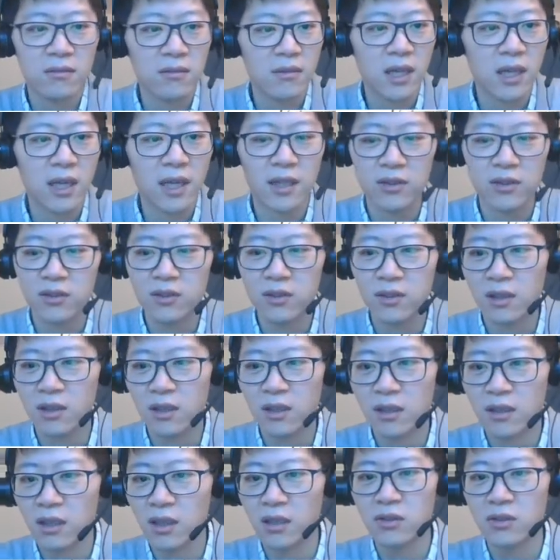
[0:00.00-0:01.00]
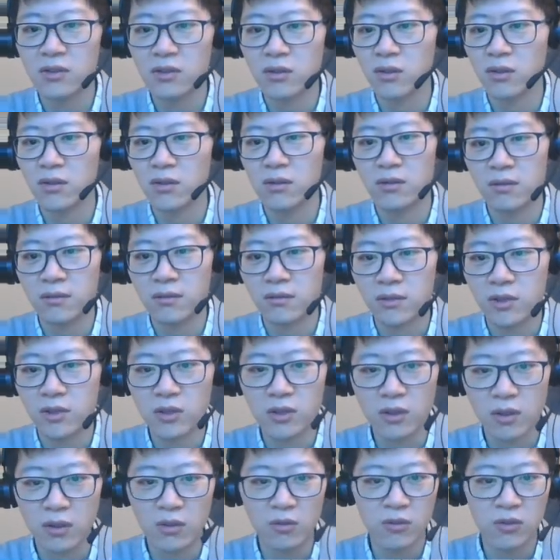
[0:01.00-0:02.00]
And yeah, so
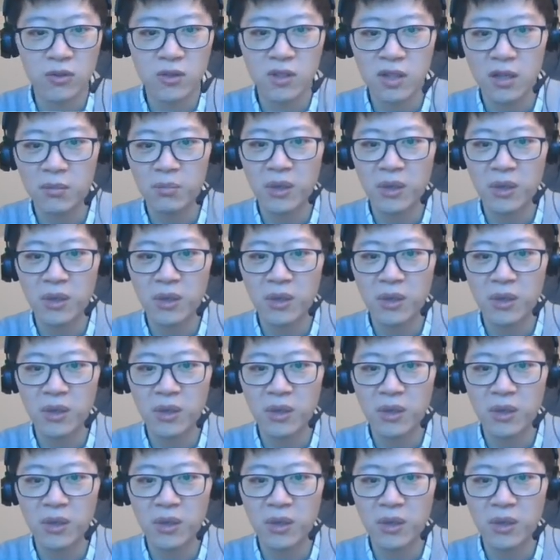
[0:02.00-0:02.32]
just go step